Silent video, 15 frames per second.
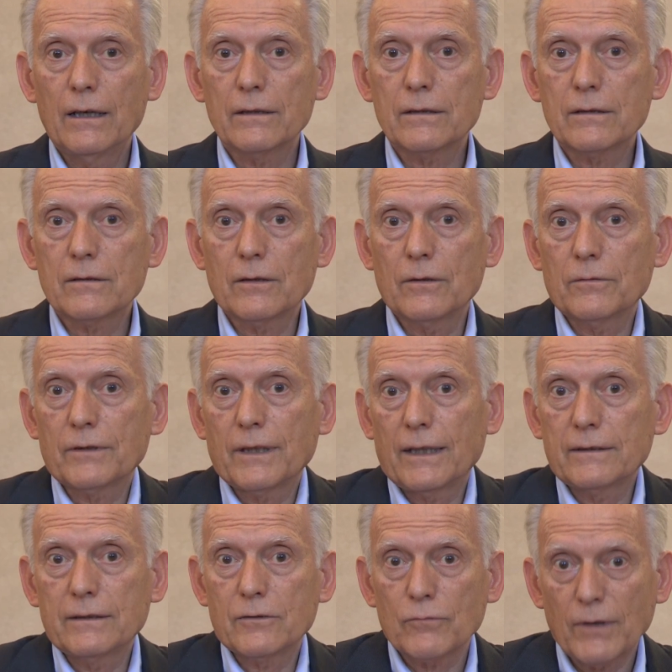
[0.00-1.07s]
So
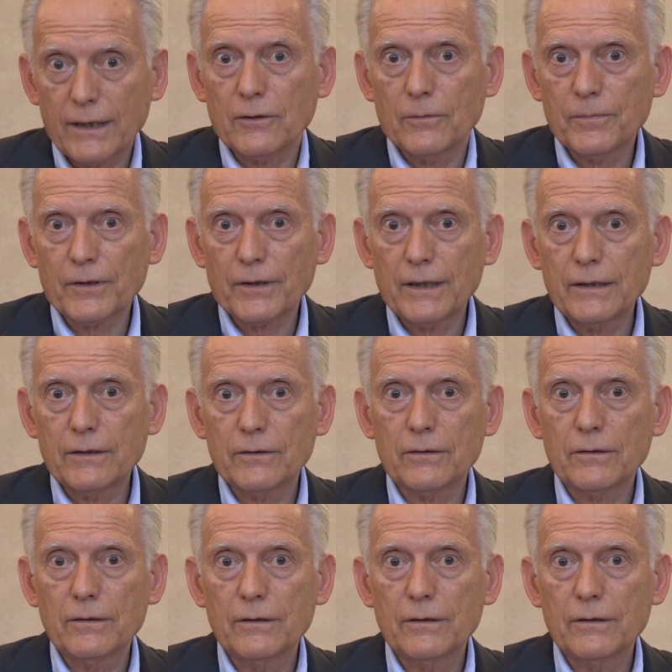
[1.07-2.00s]
that is one operator.